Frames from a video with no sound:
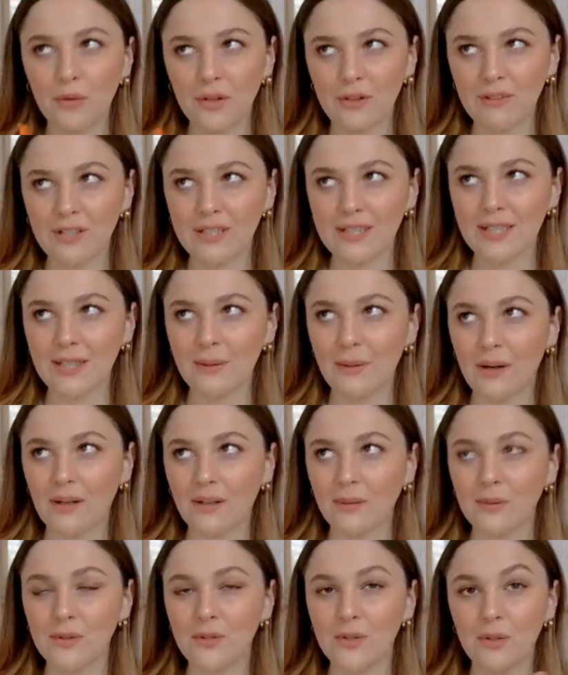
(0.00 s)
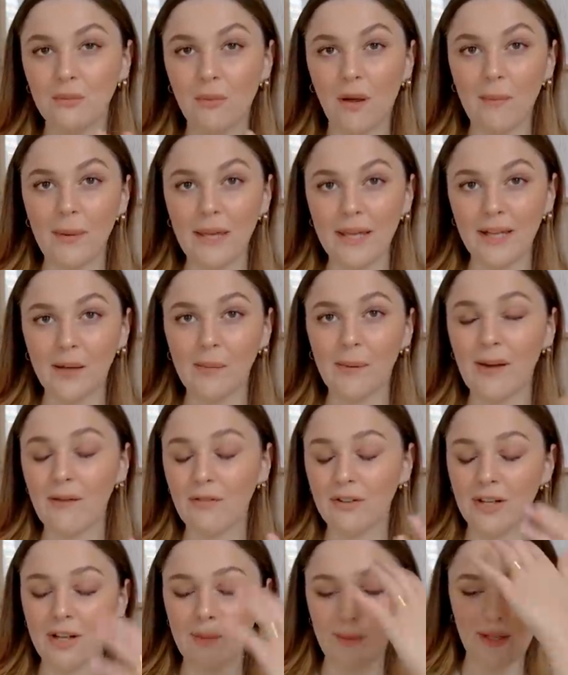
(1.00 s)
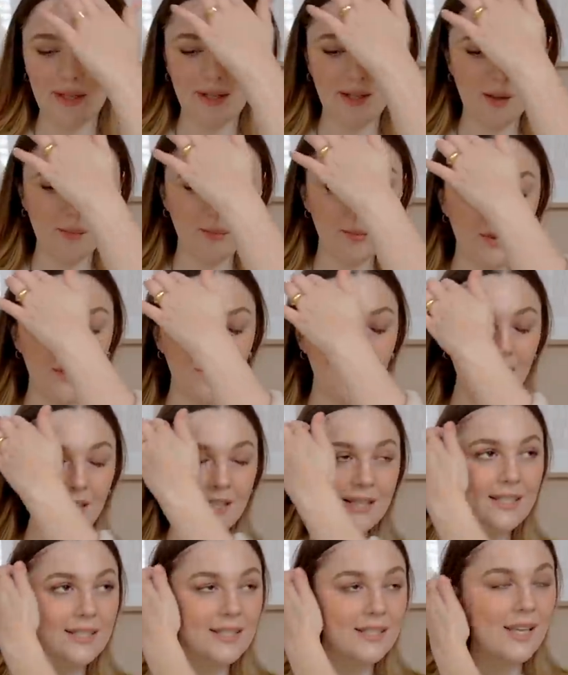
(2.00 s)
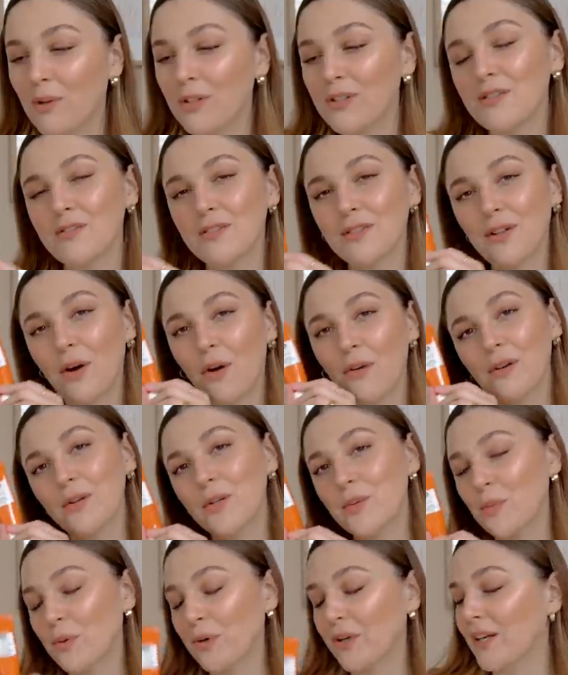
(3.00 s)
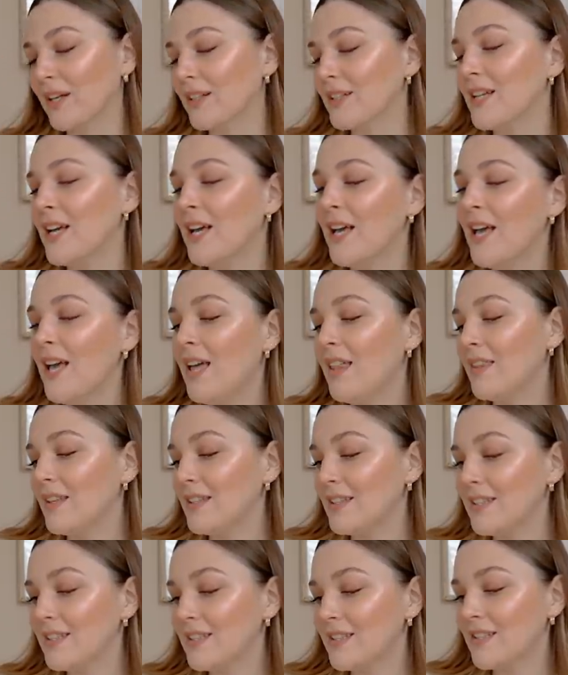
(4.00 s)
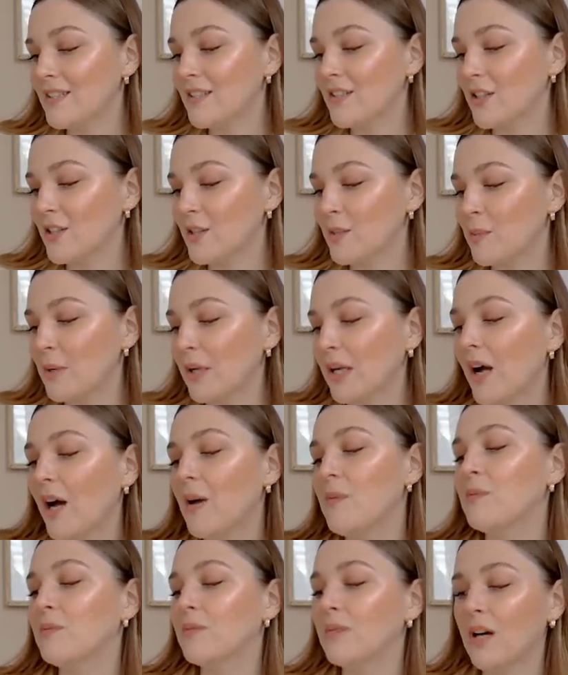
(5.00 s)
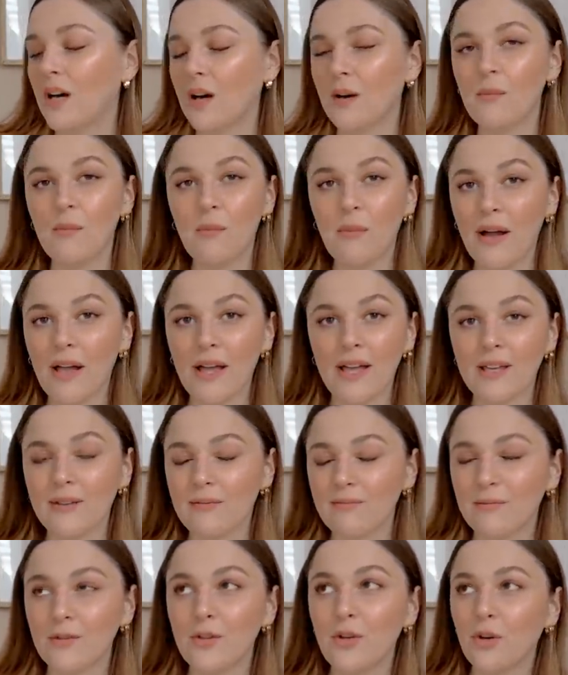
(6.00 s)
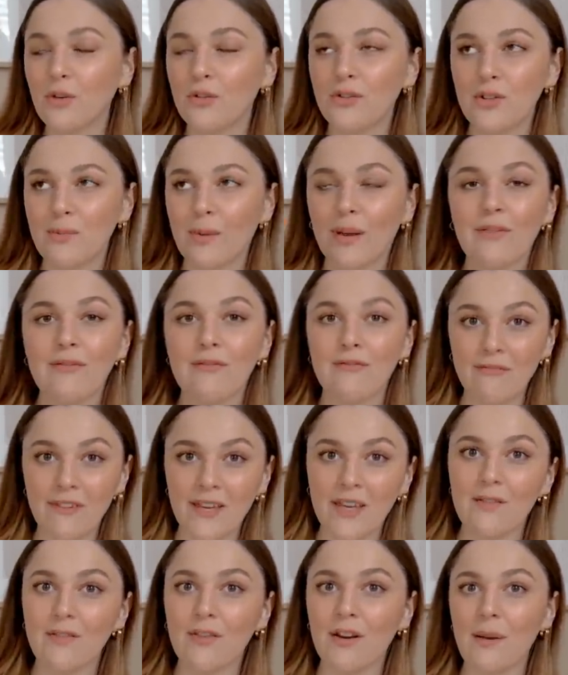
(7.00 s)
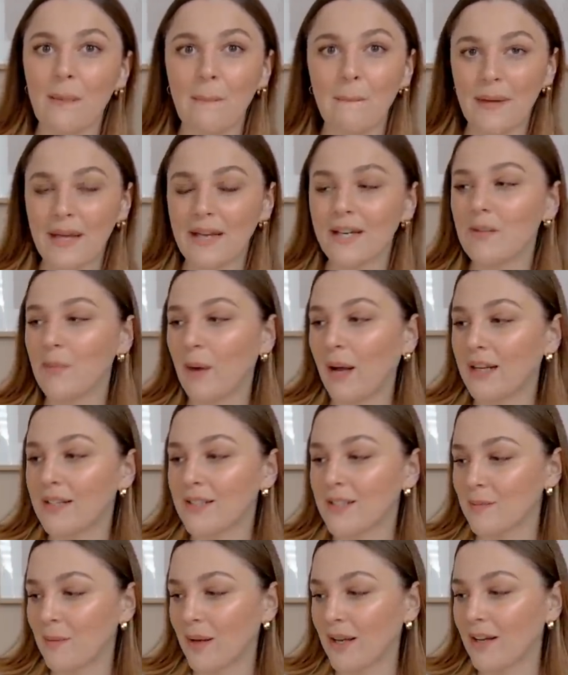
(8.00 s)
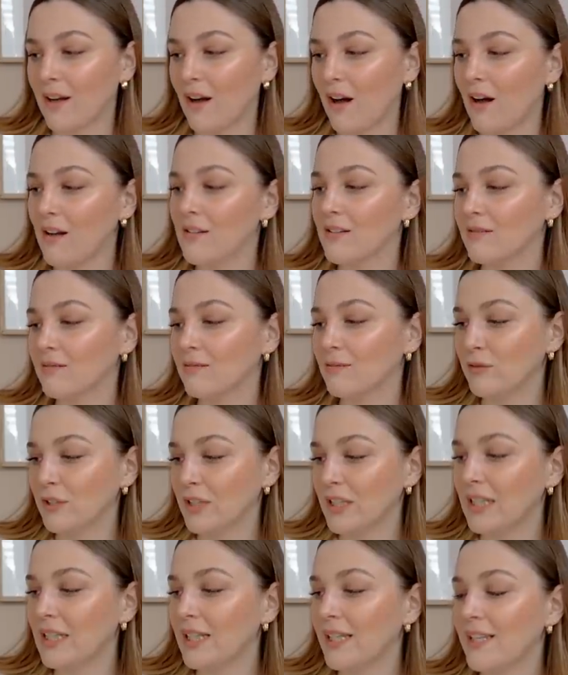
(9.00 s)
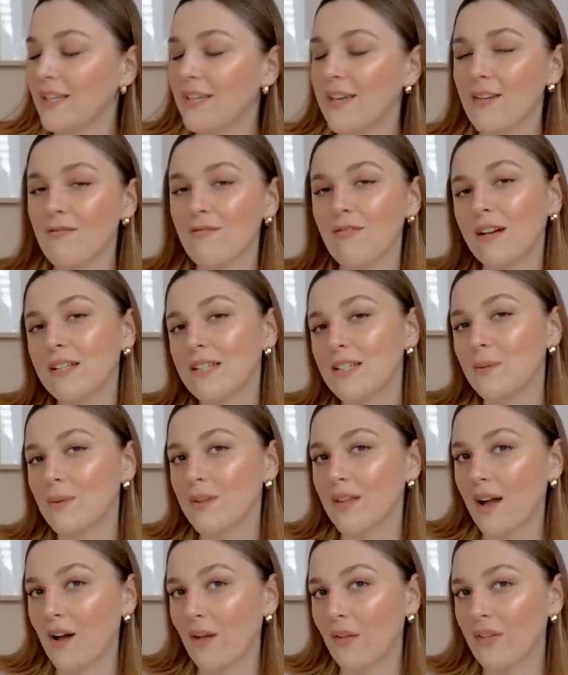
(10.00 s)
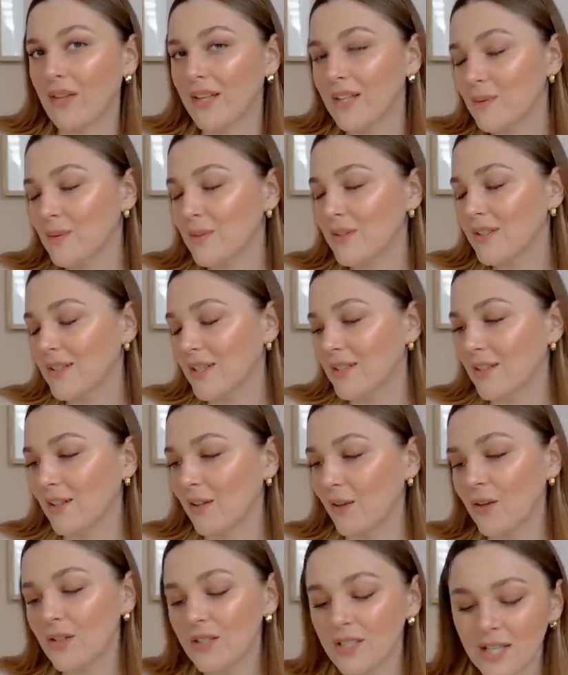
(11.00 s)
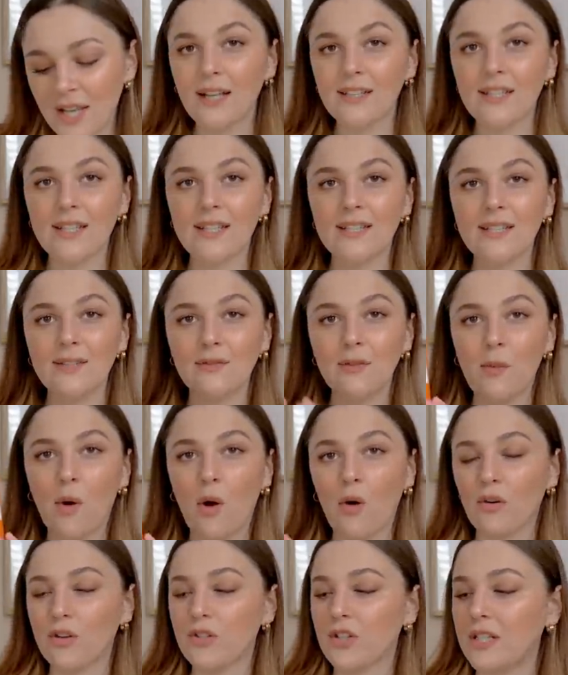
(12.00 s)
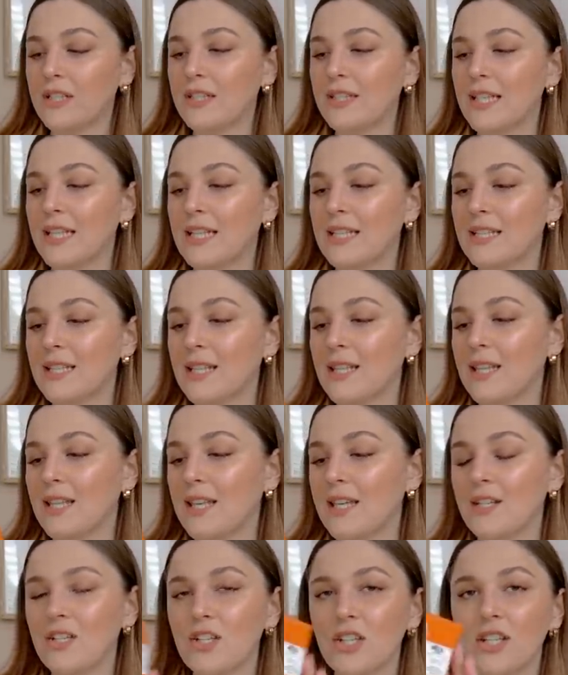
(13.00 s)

previously where I was doing my makeup, my everyday makeup. But this wonderful orange product, this has just become my go-to, my favourite makeup item. I can't really get ready without this, which says a lot. So this is from Origins. It's the